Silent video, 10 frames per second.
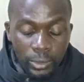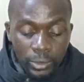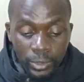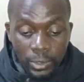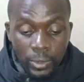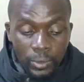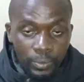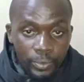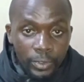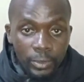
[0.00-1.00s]
So
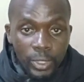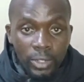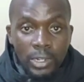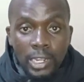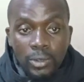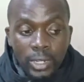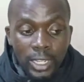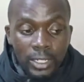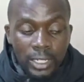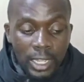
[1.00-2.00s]
we're gonna look
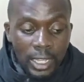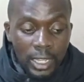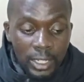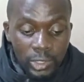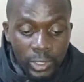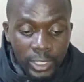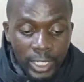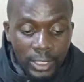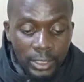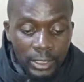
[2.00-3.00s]
at all
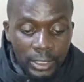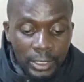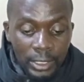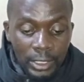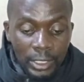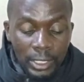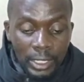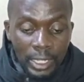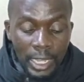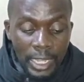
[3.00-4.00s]
that,
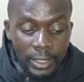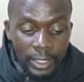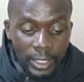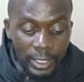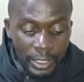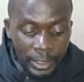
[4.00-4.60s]
and then